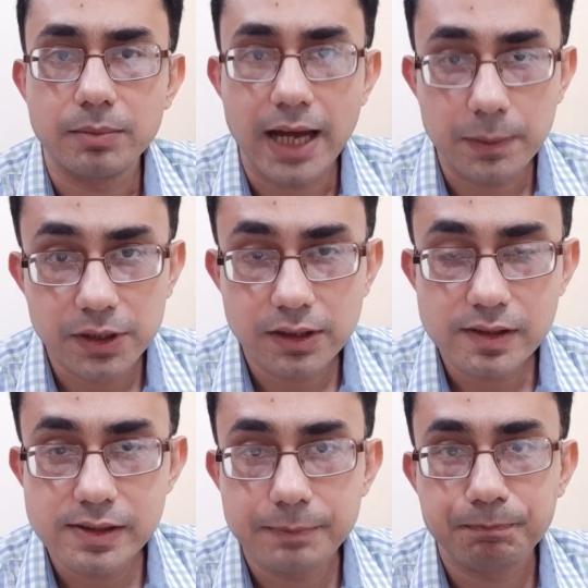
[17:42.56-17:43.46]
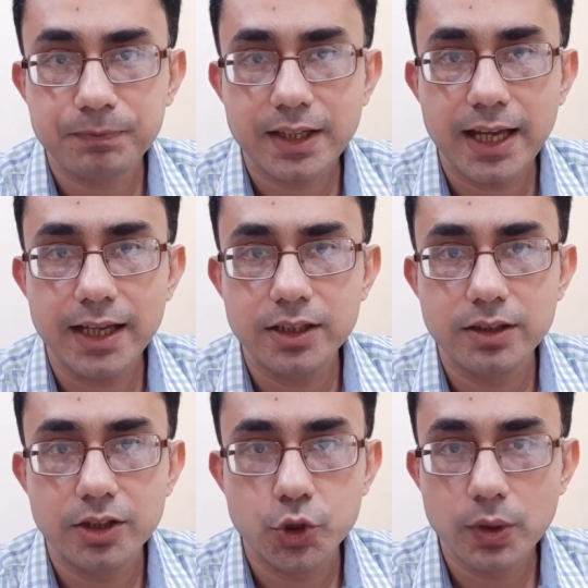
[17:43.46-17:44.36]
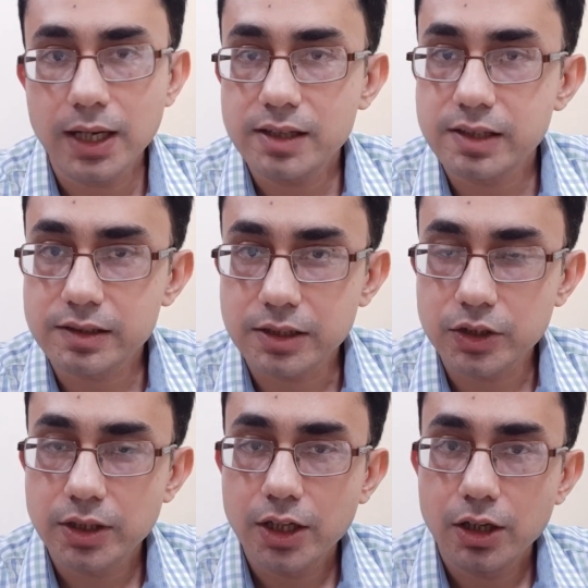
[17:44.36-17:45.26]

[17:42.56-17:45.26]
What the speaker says: Abacus, and to a large extent,